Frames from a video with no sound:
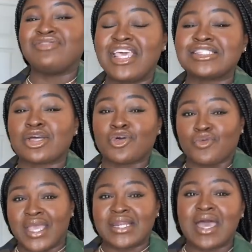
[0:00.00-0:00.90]
These
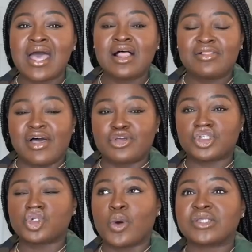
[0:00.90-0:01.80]
green leather
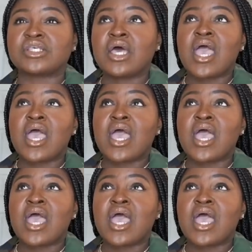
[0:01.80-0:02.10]
shorts